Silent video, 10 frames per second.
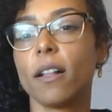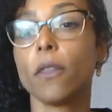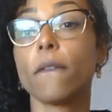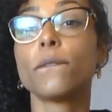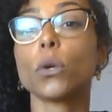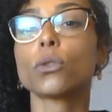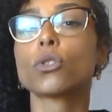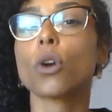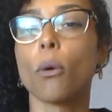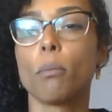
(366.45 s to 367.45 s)
The full
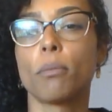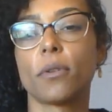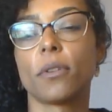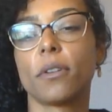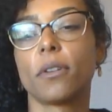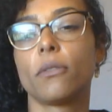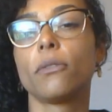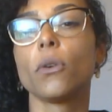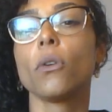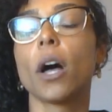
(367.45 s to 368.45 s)
scope,
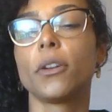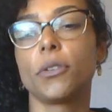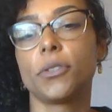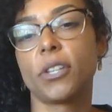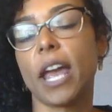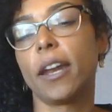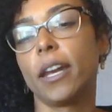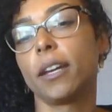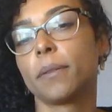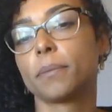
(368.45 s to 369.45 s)
full
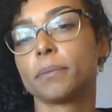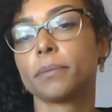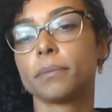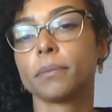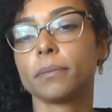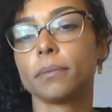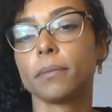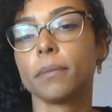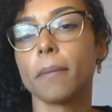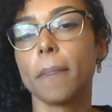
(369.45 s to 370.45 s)
understanding
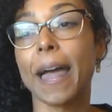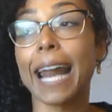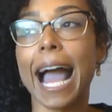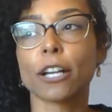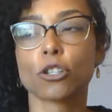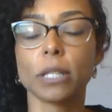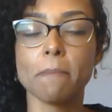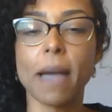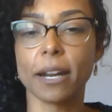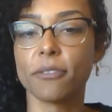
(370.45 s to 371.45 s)
that actually
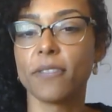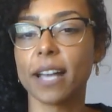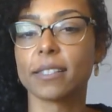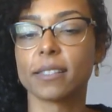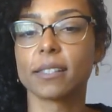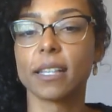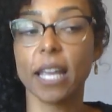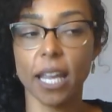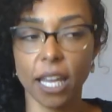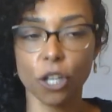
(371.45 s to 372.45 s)
manifests
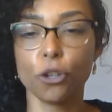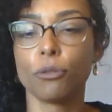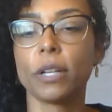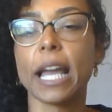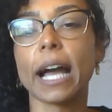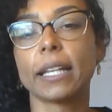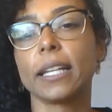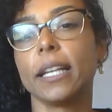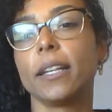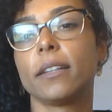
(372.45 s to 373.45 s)
in your reality.